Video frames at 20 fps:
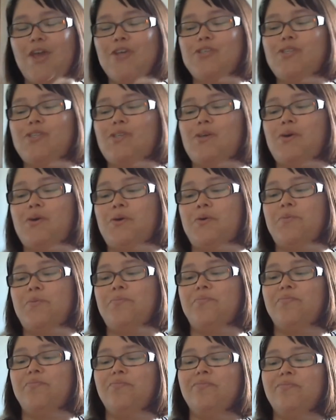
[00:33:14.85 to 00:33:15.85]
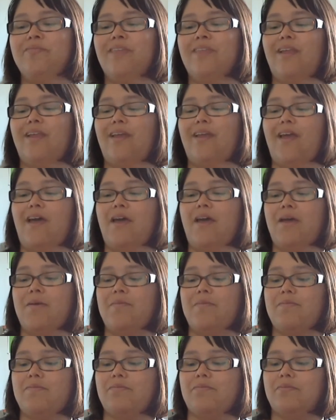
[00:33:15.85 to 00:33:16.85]
So
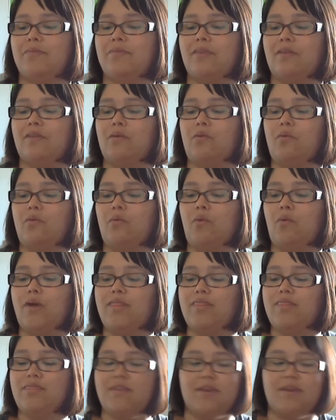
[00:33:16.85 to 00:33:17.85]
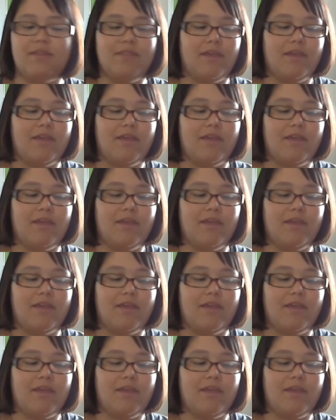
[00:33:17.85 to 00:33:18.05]
one thing